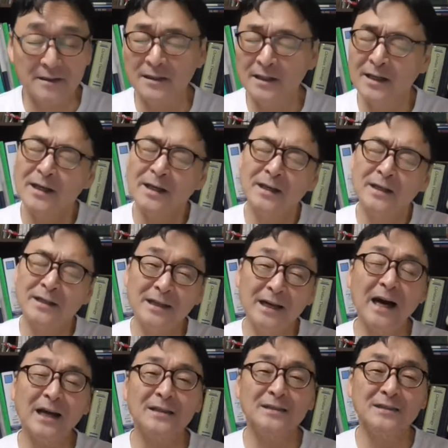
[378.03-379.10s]
See,
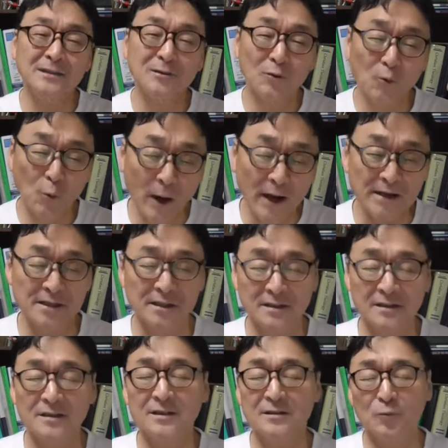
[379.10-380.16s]
God is so
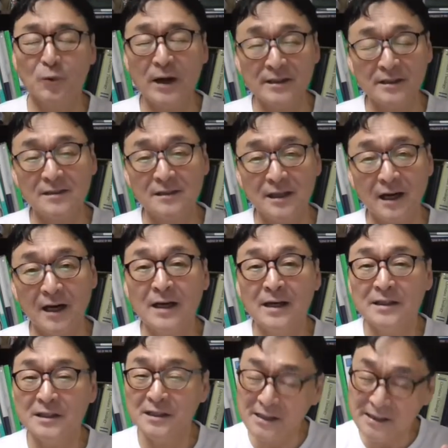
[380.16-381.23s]
righteous, righteous God.
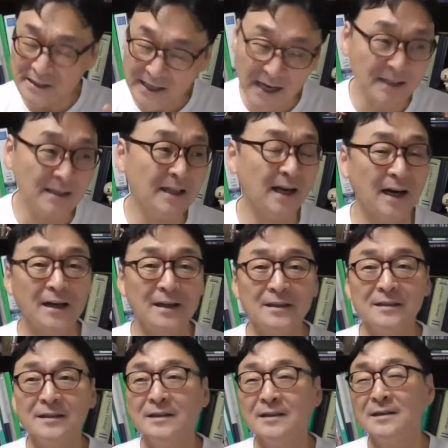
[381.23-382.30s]
He
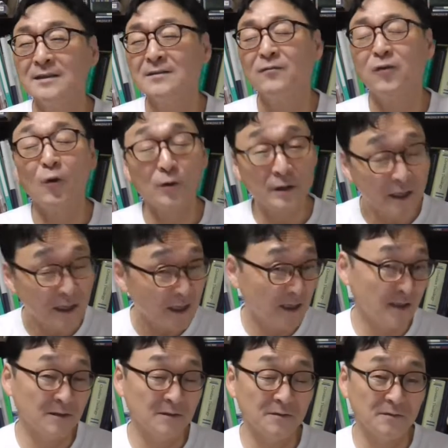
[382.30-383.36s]
cannot
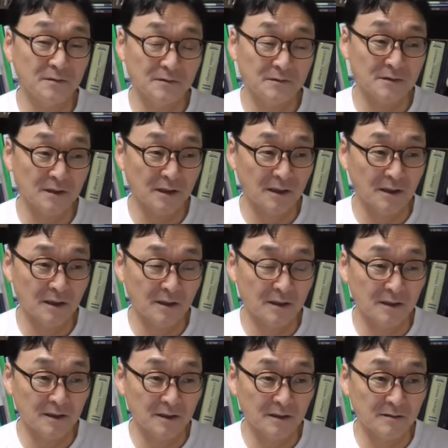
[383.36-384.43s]
forgive
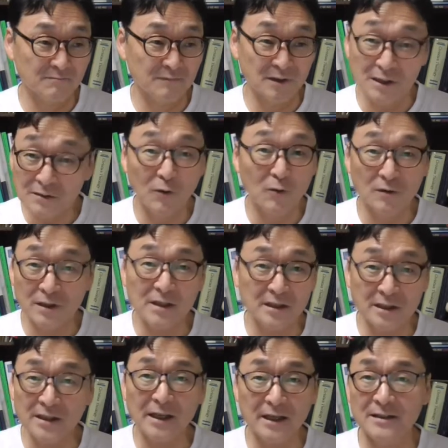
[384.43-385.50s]
uh, evil thing.
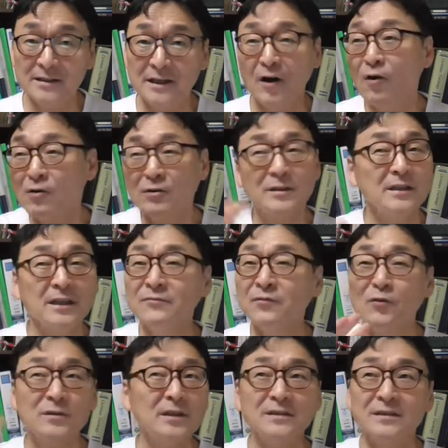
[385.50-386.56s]
He cannot say, oh, the
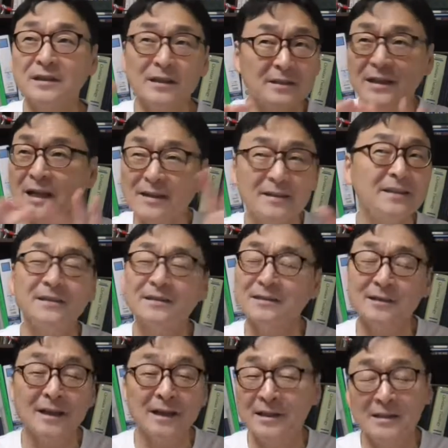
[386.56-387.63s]
evil thing, that
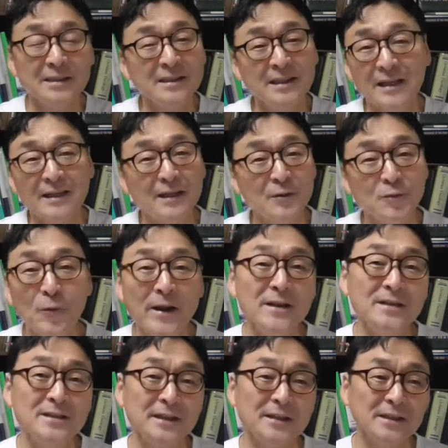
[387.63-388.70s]
nothing. He cannot
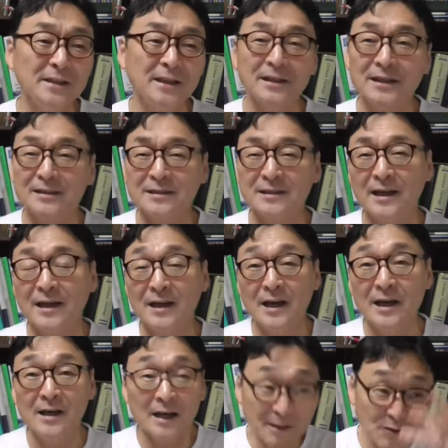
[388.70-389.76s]
erase it. He cannot say,
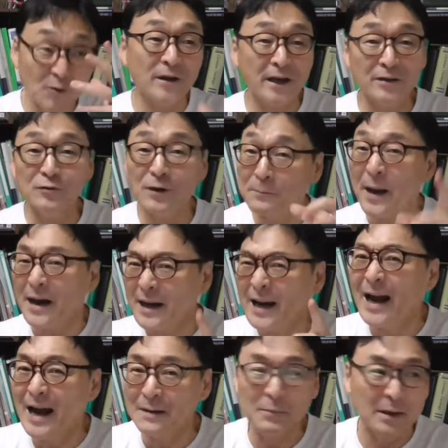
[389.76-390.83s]
that's okay, you're a bad
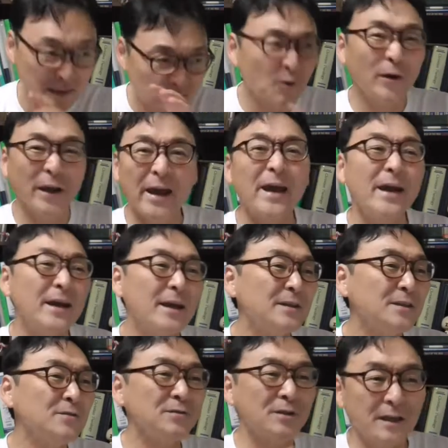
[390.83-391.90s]
guy, but it's okay.
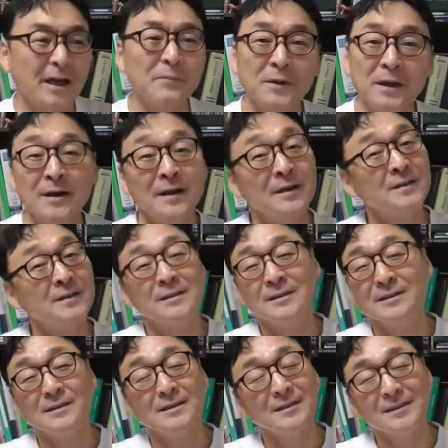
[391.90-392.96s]
You come.
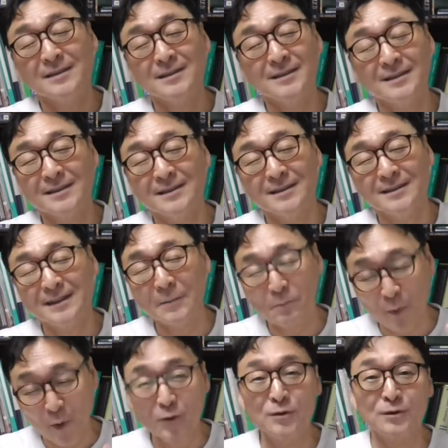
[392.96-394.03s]
The
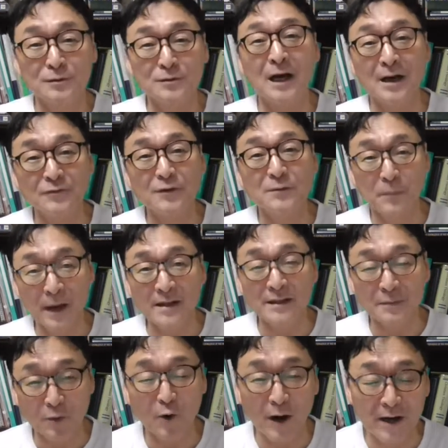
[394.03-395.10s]
person have to pay
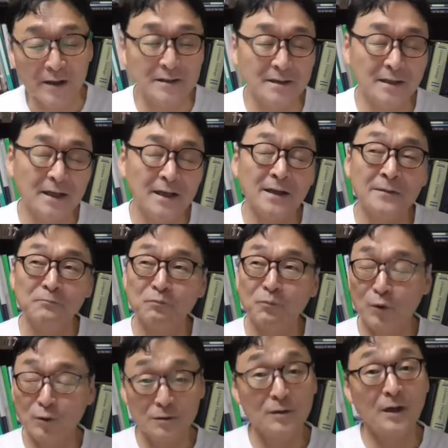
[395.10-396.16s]
the price.
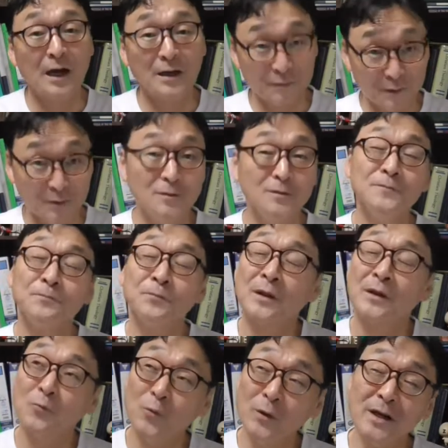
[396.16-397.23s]
Person have to
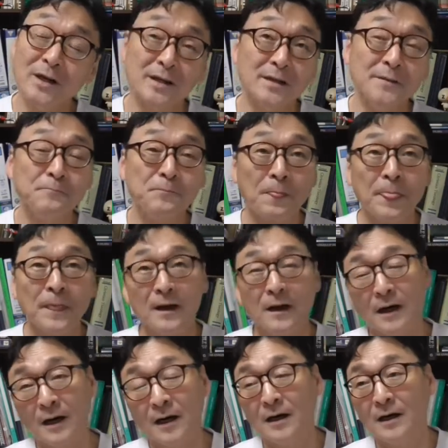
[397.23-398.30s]
really,
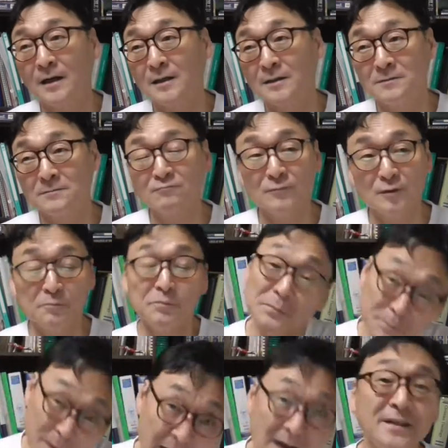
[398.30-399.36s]
uh, you know, be
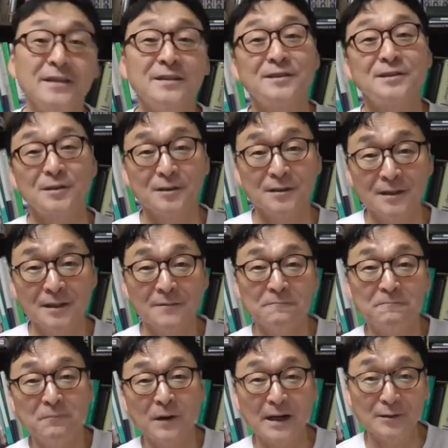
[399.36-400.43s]
punished
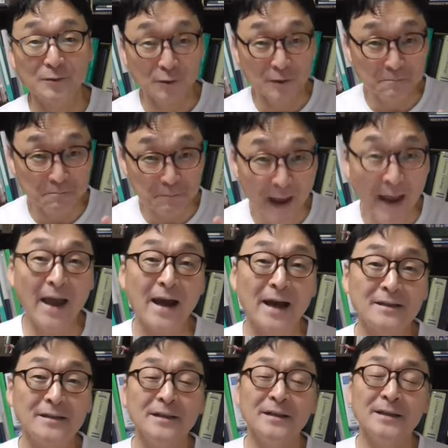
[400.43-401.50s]
by doing
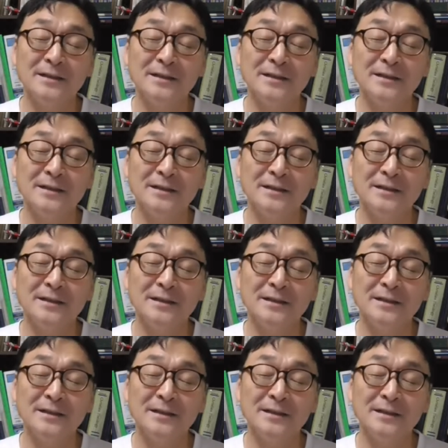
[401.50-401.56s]
bad.